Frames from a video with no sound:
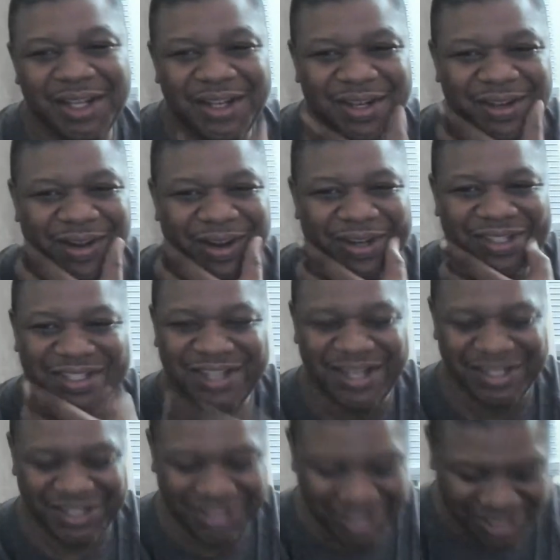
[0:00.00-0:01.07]

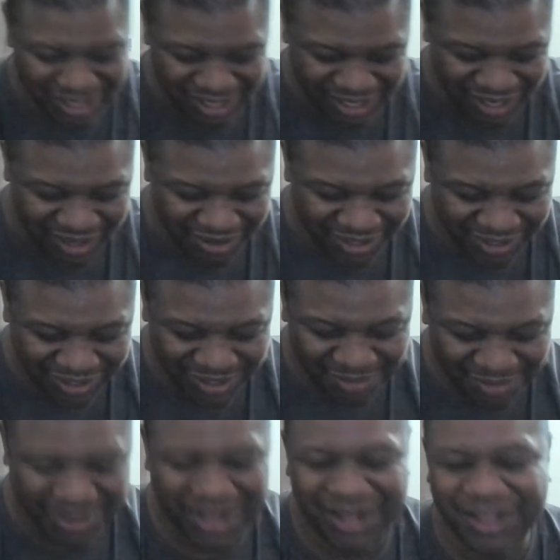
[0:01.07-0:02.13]
Darkseid's looking down at
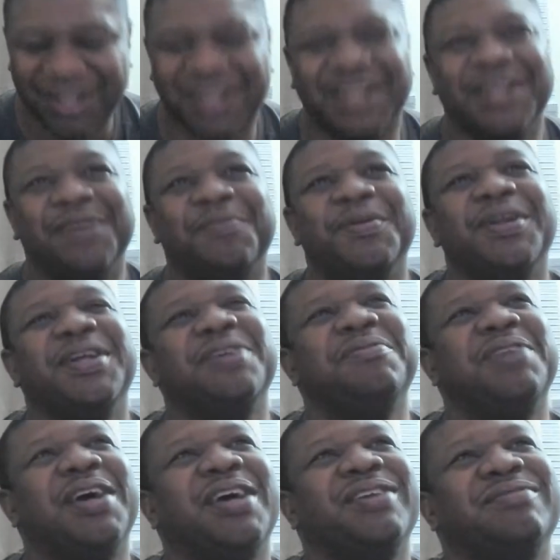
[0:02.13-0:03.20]
them, and they looking up at
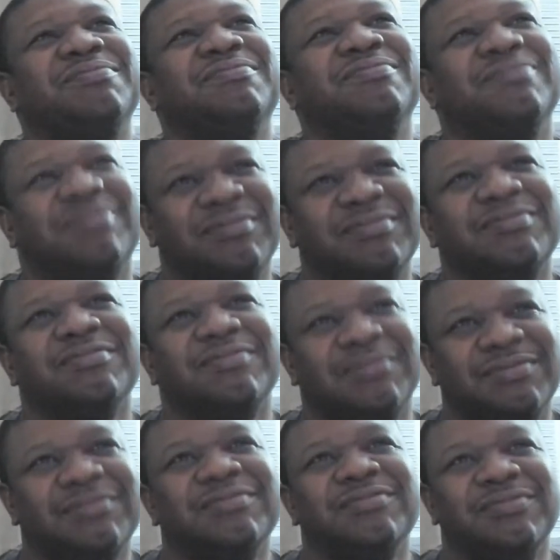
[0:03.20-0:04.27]
him like,
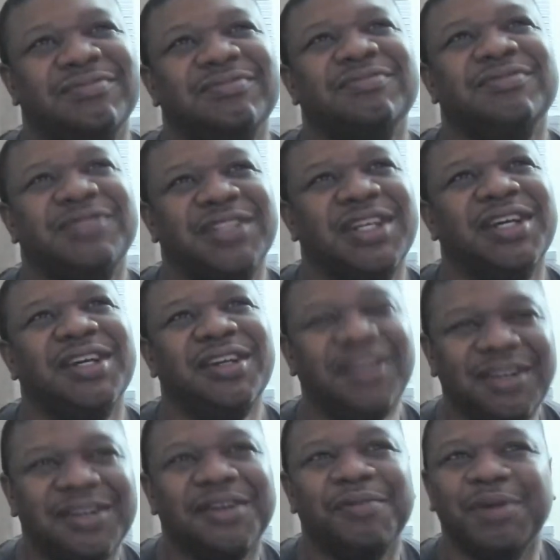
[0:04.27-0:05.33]
yeah,
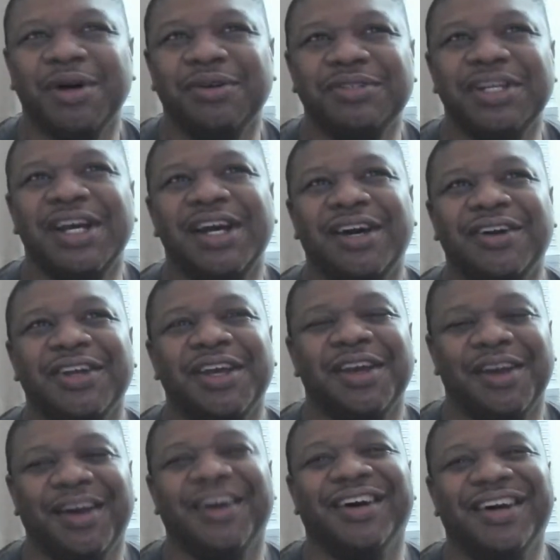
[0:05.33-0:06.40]
come on down here.